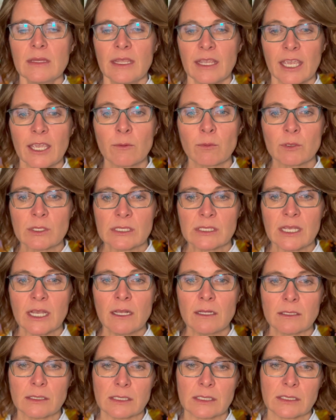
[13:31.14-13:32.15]
it
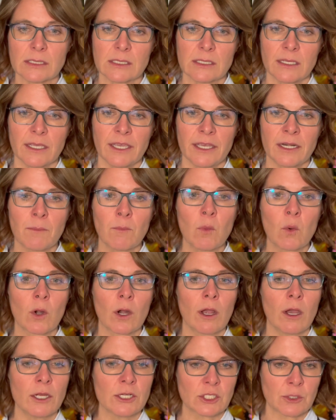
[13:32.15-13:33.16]
results in a more
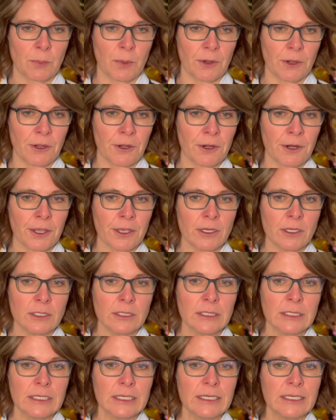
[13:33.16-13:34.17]
entrepreneurial,
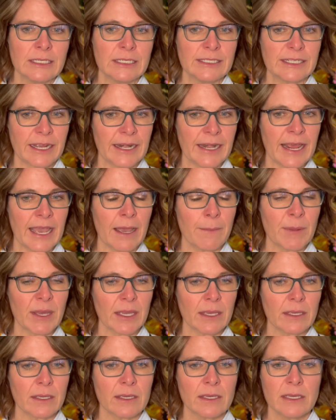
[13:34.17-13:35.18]

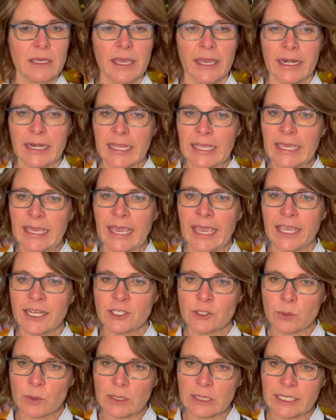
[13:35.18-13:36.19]
dynamic, and
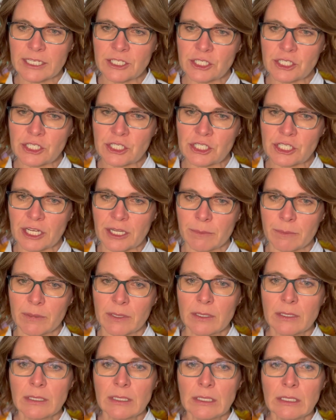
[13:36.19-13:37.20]
engaged relationship
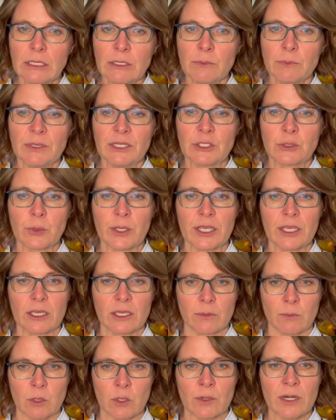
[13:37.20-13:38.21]
between
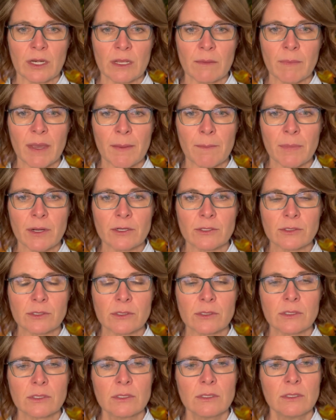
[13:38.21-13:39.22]
community
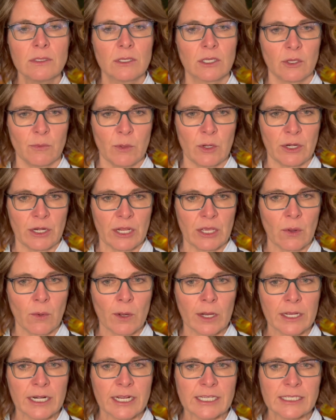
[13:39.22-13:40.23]
members, community
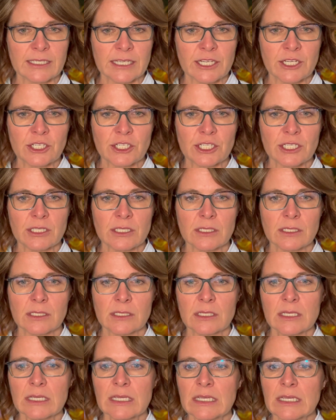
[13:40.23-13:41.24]

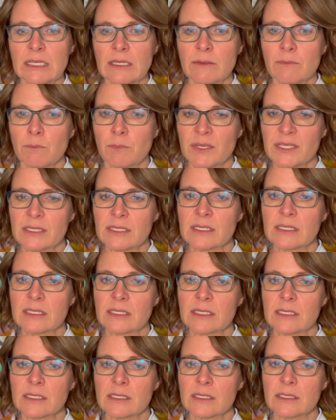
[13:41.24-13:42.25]
organizations,
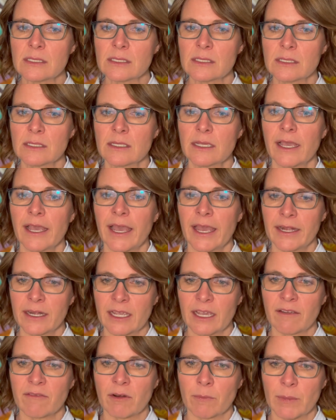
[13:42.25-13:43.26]
businesses, and
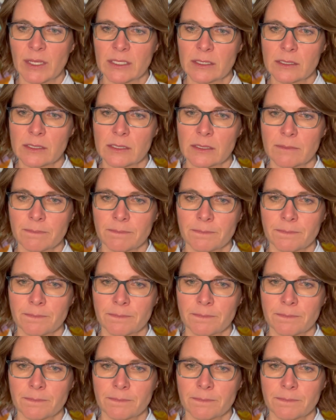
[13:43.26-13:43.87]
governments.